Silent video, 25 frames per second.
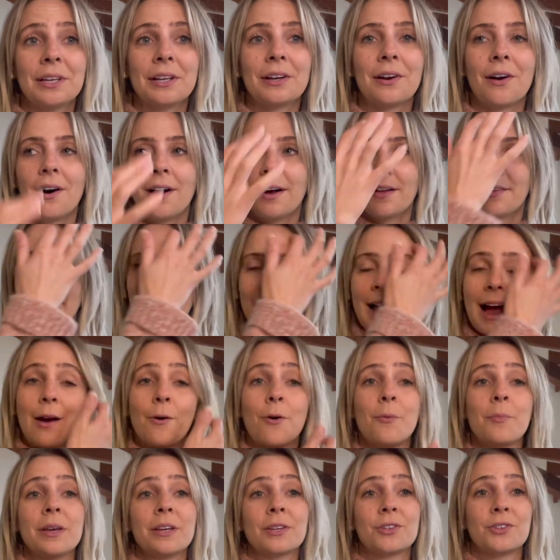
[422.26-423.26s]
not. Like, I
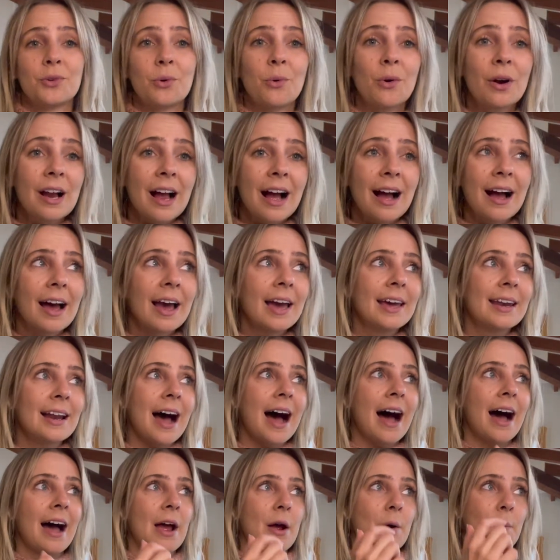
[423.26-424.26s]
will be a tour guide.
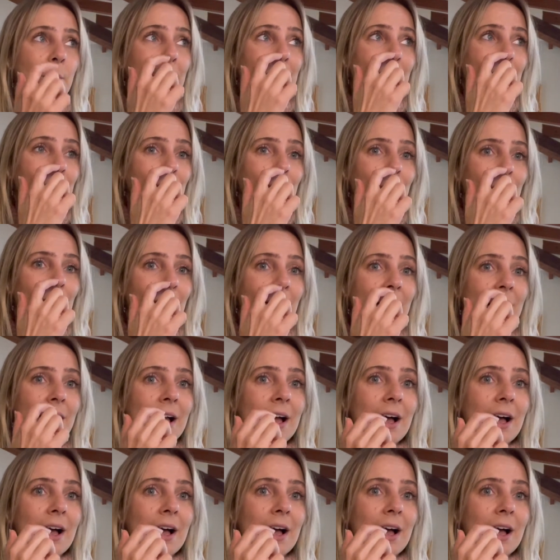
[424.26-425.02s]
I will